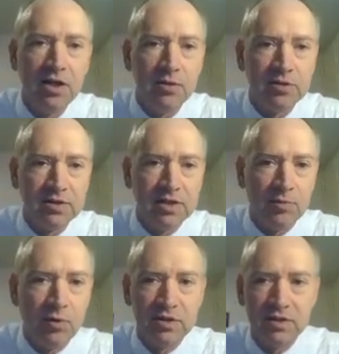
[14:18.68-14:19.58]
which I'll say
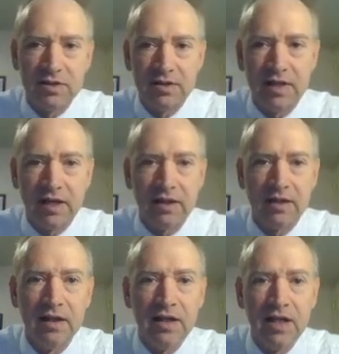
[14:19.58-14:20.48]
more in just a second. And
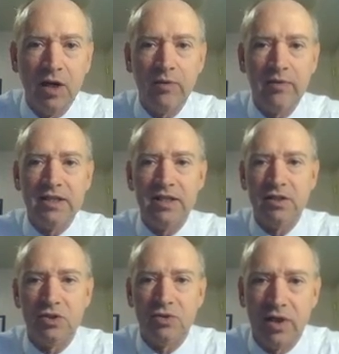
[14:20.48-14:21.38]
we've actually
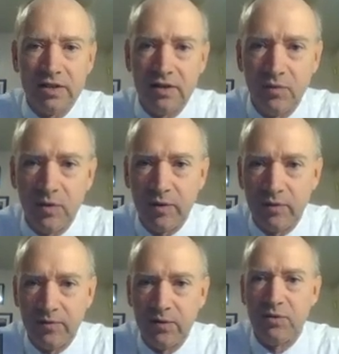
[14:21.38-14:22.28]
constructed what we
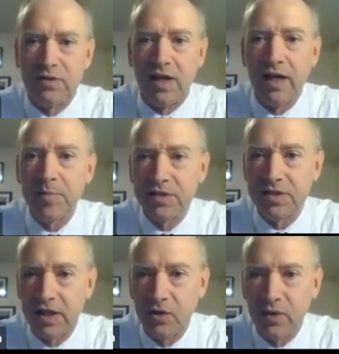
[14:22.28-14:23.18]
refer to as a
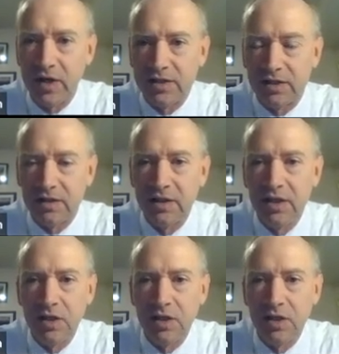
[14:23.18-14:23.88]
hyperset equation,